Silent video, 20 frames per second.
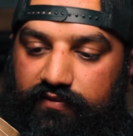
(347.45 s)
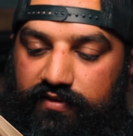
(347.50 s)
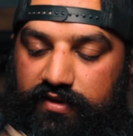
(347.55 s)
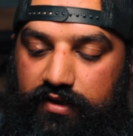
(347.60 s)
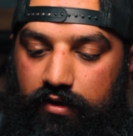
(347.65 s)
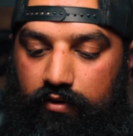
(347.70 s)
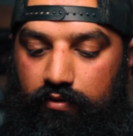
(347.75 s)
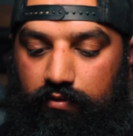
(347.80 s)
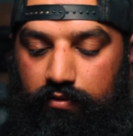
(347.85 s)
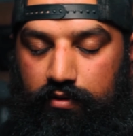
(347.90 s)

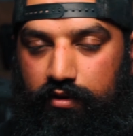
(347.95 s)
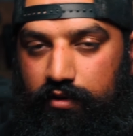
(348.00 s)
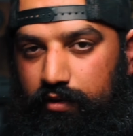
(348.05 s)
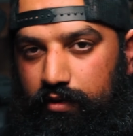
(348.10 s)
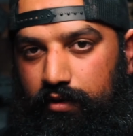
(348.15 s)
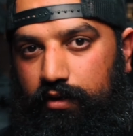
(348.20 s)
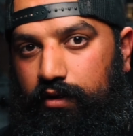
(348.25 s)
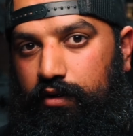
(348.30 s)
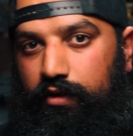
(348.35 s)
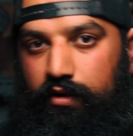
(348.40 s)
So
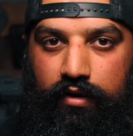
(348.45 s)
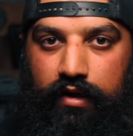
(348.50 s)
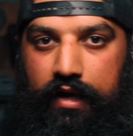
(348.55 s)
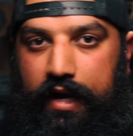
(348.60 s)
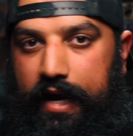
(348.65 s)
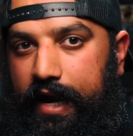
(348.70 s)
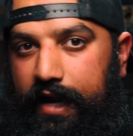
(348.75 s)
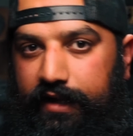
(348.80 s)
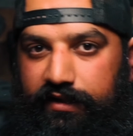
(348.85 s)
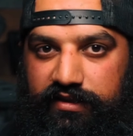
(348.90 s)

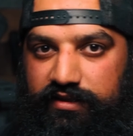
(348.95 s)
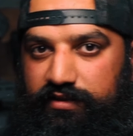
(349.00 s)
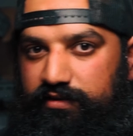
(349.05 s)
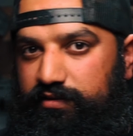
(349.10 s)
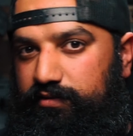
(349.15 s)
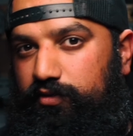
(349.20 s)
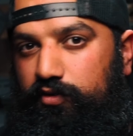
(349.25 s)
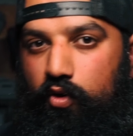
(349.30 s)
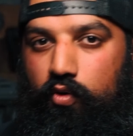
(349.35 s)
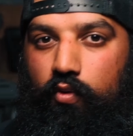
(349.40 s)
I
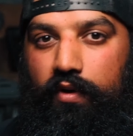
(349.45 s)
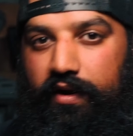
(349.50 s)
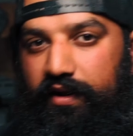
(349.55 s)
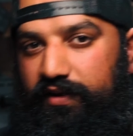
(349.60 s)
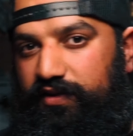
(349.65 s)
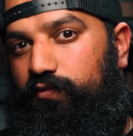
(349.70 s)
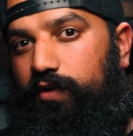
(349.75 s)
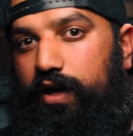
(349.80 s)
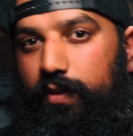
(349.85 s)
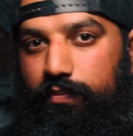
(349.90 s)
just don't want to
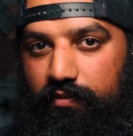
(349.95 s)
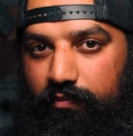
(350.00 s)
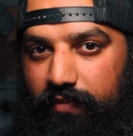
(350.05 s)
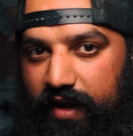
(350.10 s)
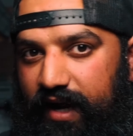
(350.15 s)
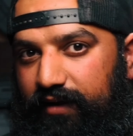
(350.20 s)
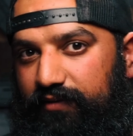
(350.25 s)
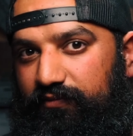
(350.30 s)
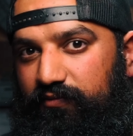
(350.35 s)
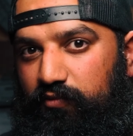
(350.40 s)
swap them
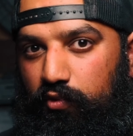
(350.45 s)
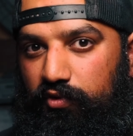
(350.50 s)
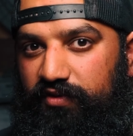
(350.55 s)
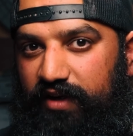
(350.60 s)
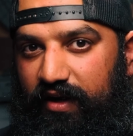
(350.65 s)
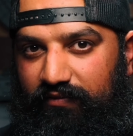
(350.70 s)
back and forth.